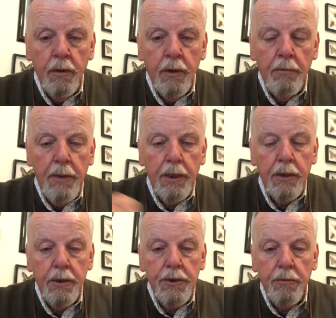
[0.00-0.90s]

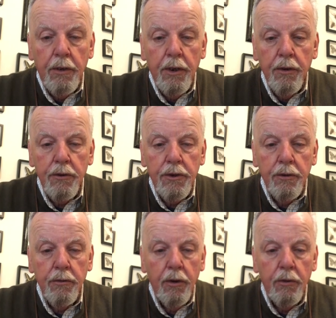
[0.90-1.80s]
mechanism here
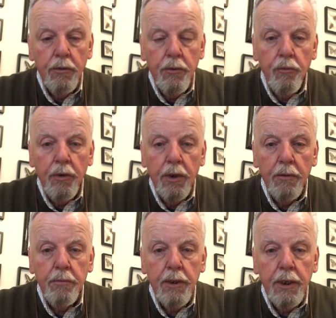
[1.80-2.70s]
to hold the reel
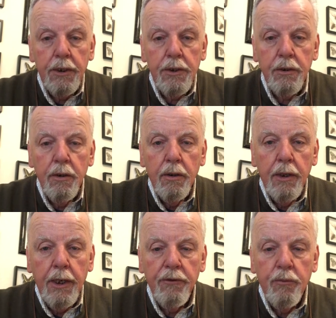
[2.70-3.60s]
in place
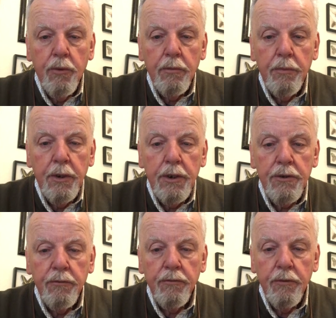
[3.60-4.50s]
out of one
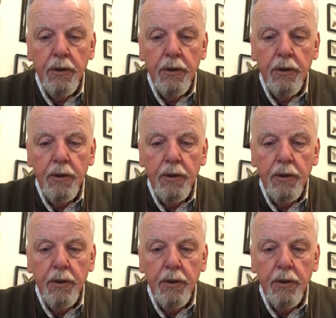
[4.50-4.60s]
piece of